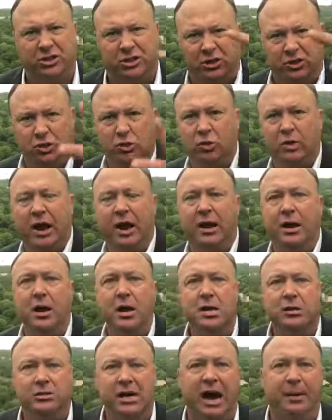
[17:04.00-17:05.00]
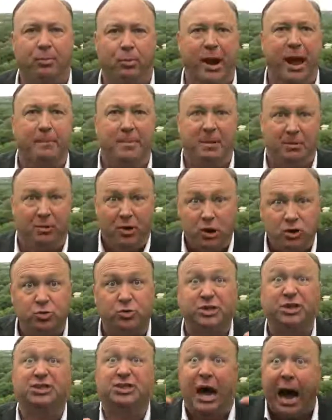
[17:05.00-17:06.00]
to 2 top rap people. Those were
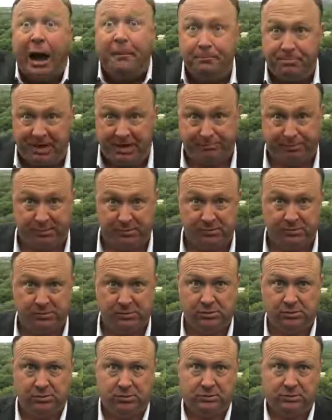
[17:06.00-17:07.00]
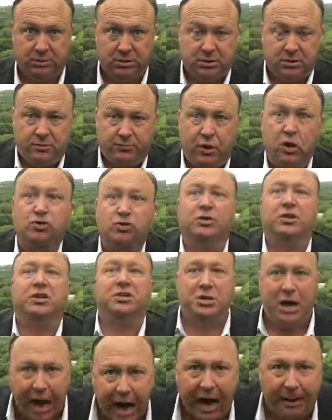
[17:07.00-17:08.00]
the top people. Those were the
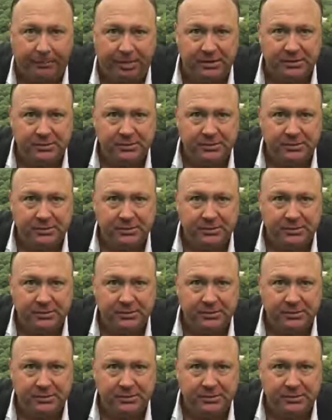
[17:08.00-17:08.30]
top.